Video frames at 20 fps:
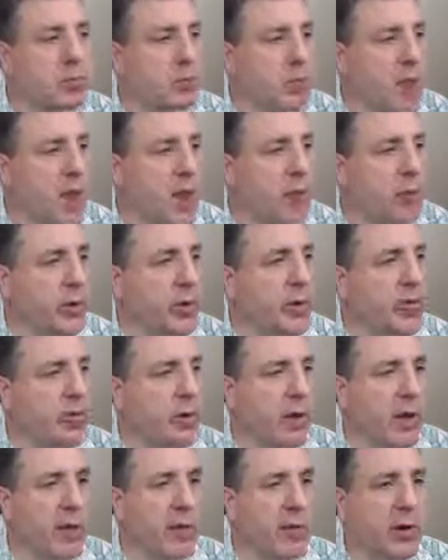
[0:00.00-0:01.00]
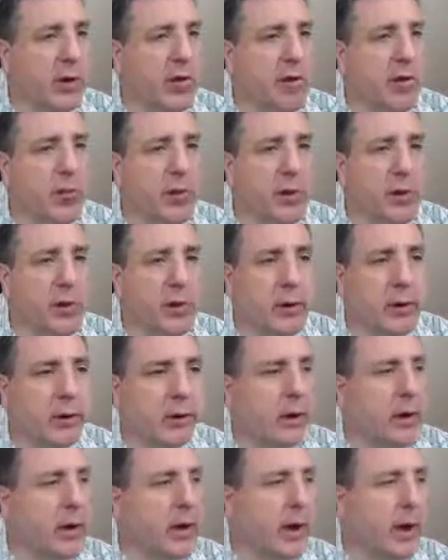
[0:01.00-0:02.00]
And we still have our superior
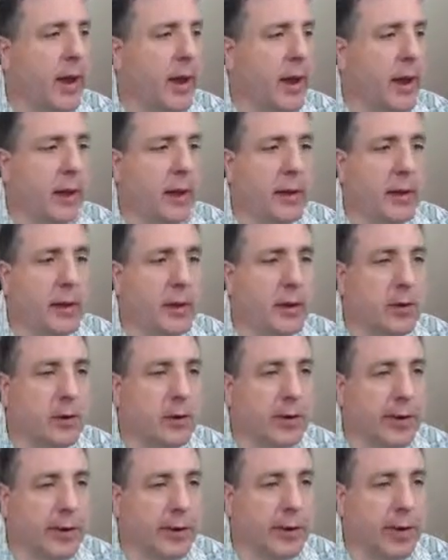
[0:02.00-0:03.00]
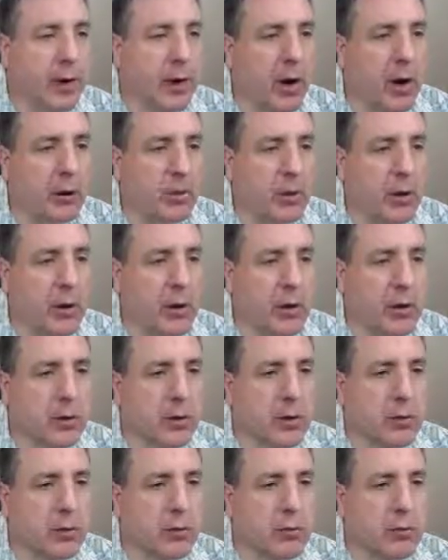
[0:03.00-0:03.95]
and inferior articular